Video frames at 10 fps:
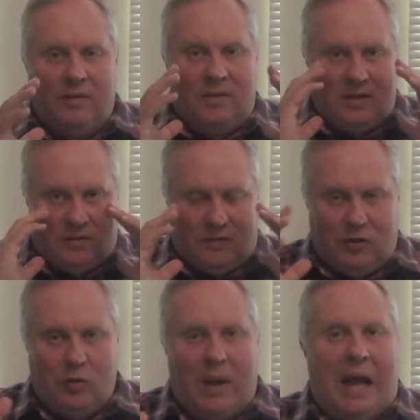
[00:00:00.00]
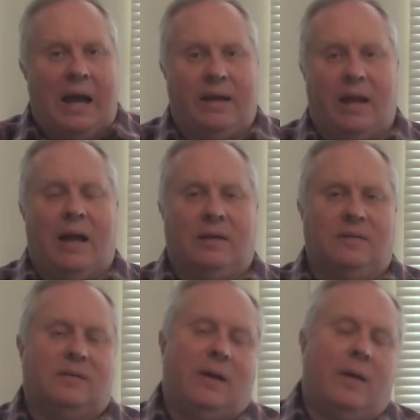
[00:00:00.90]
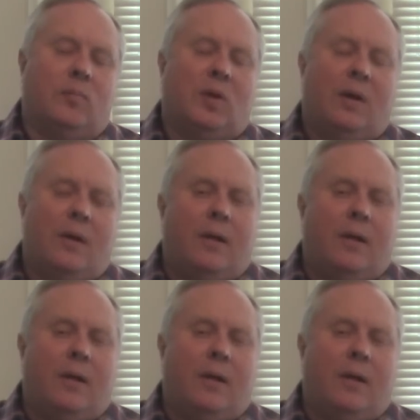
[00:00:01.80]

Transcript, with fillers: This two eye concept